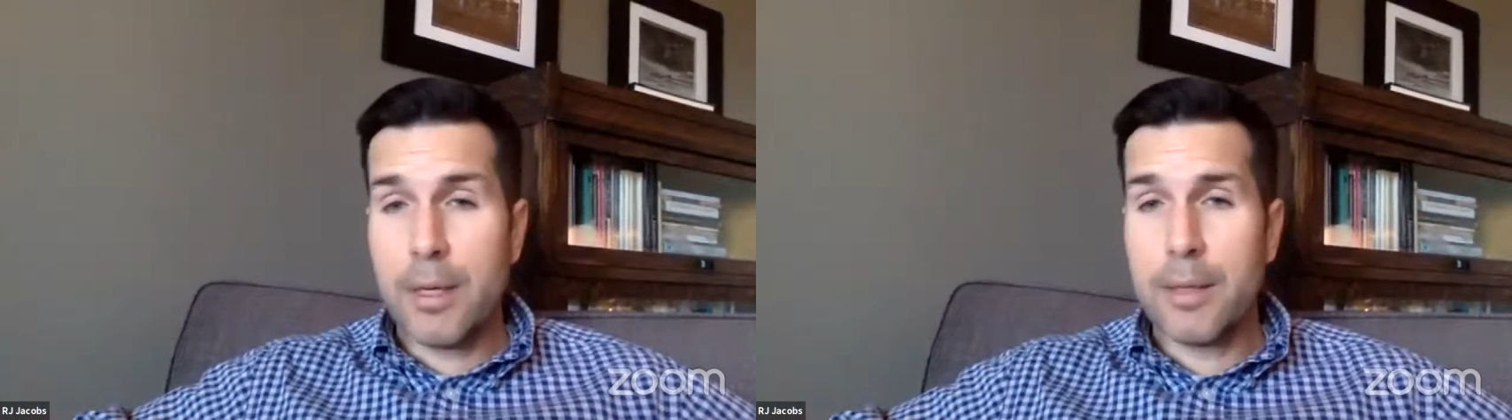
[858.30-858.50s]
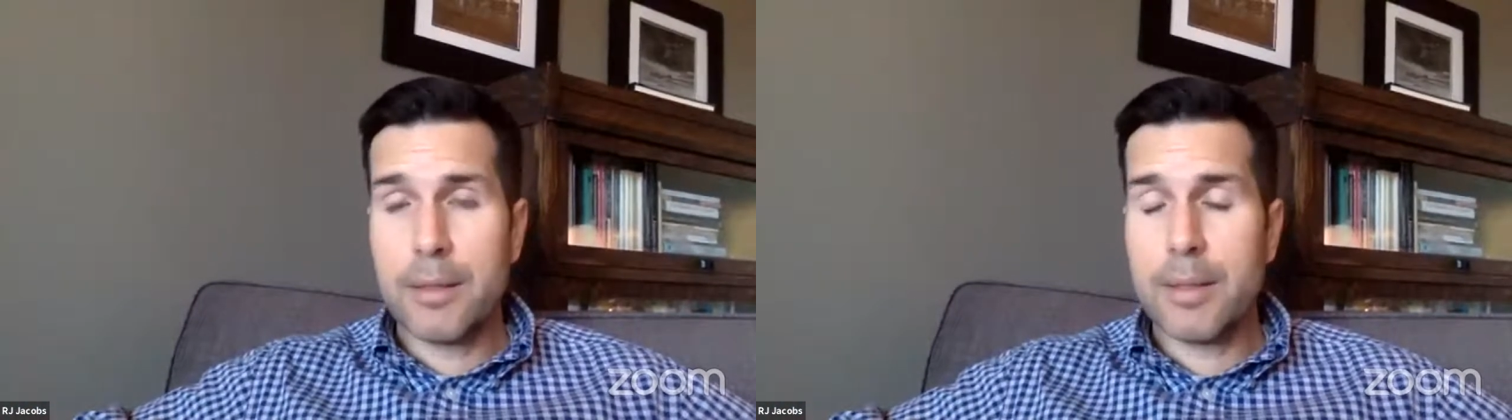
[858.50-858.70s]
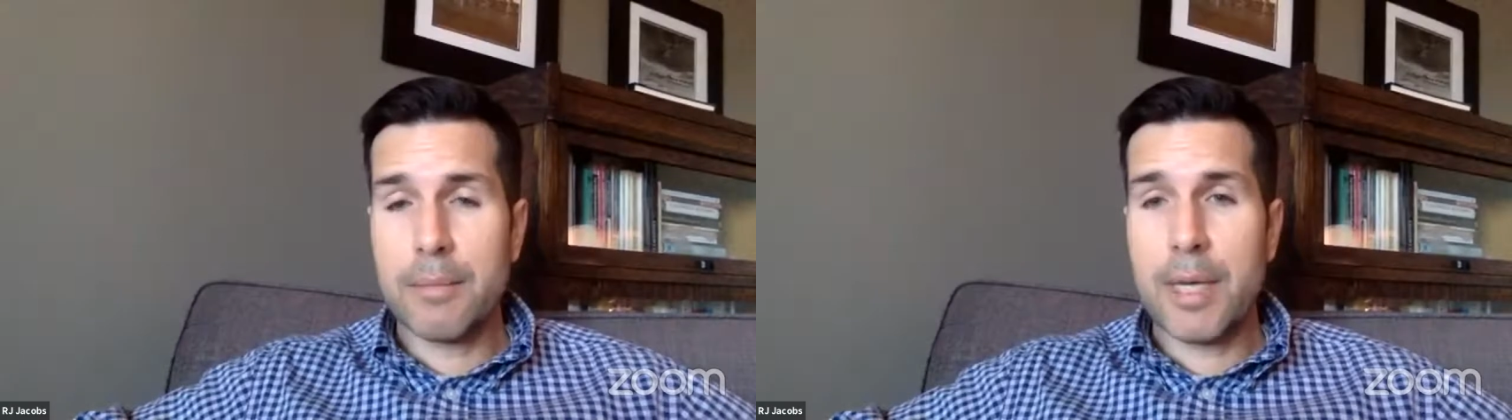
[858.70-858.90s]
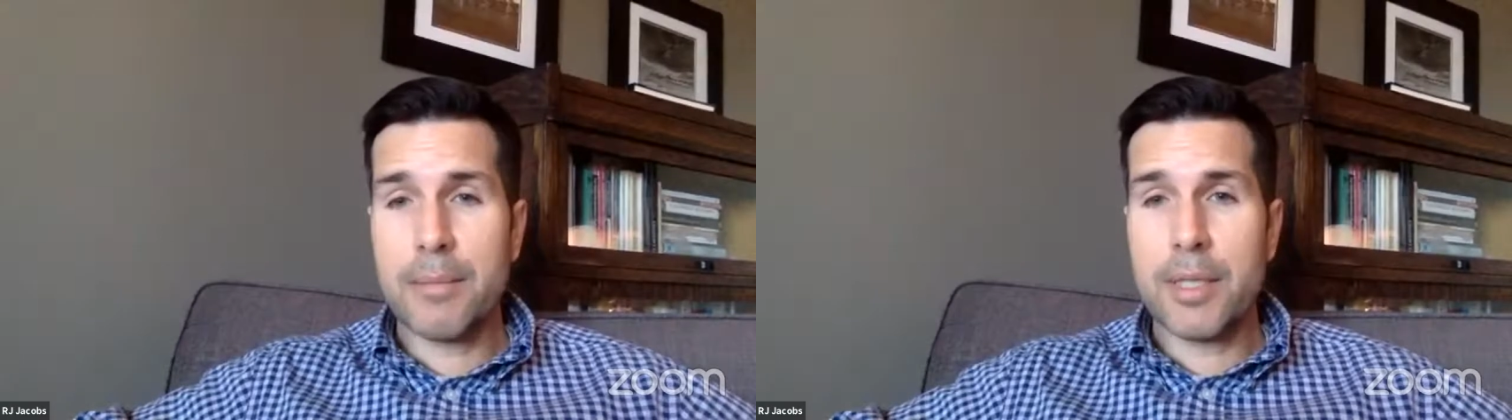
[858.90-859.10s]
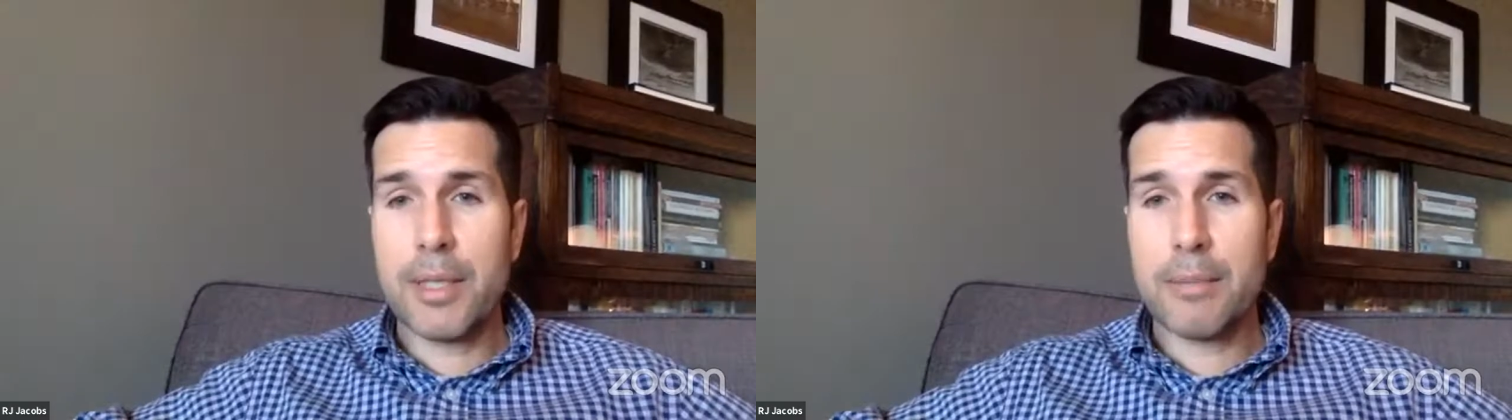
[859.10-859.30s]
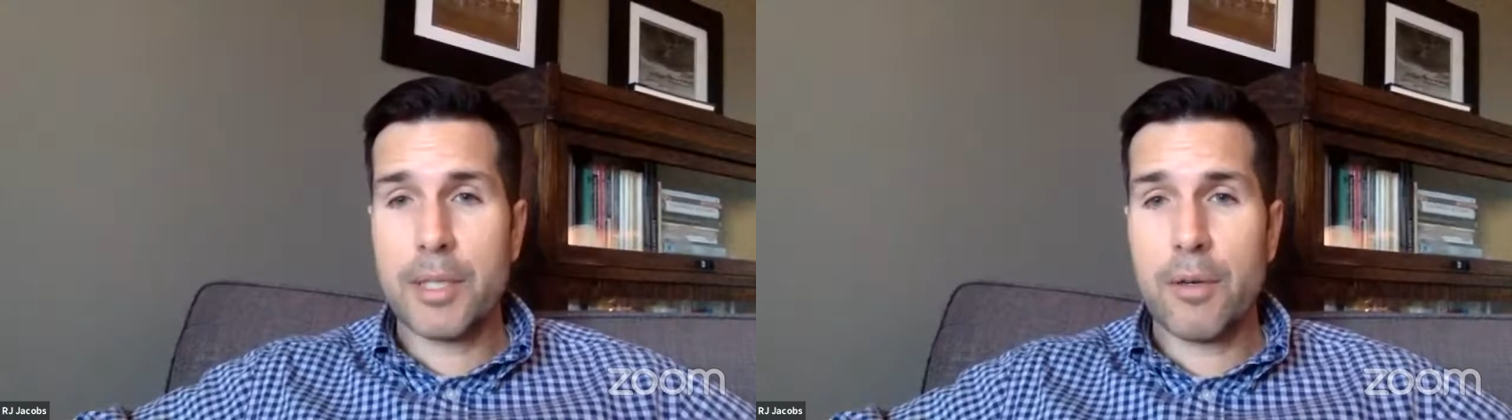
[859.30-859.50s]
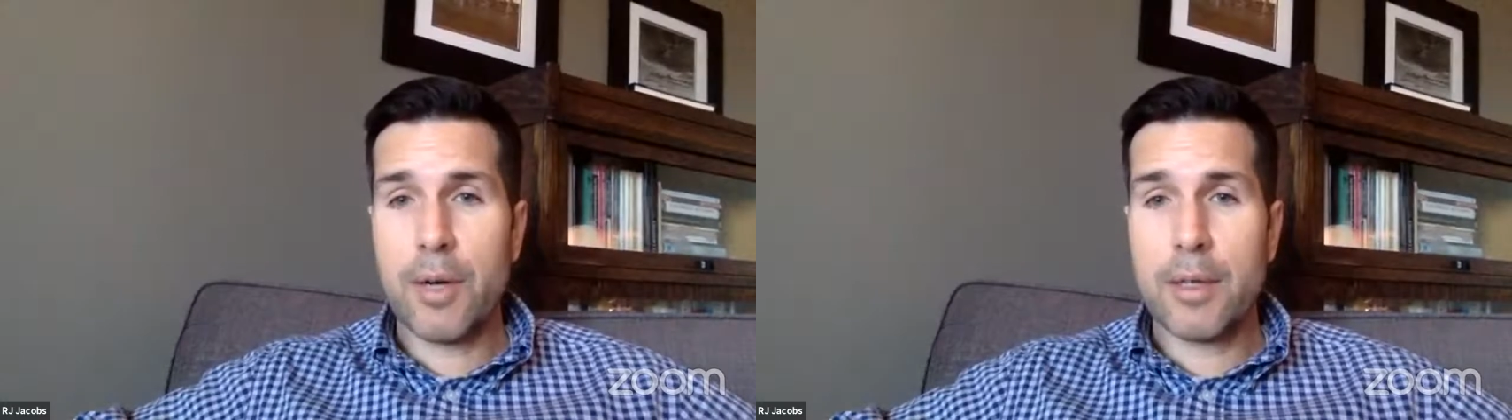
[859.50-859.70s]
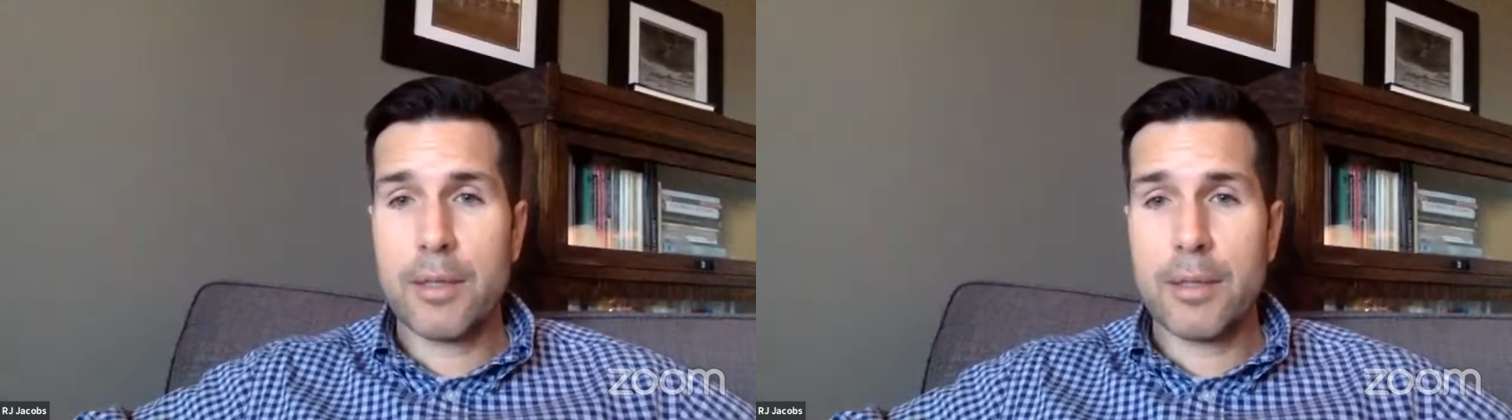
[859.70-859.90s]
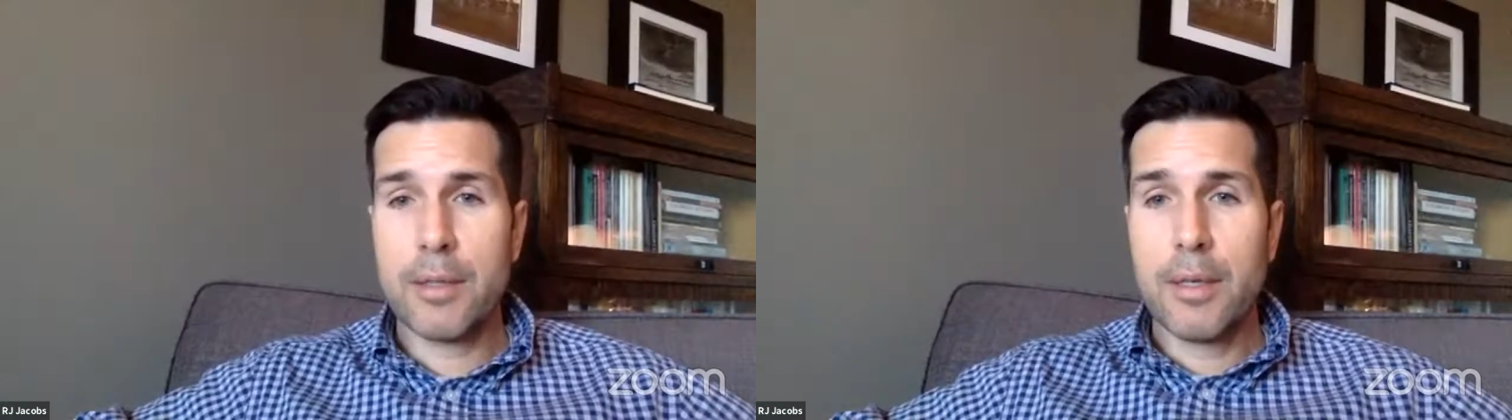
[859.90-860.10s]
sometimes it comes across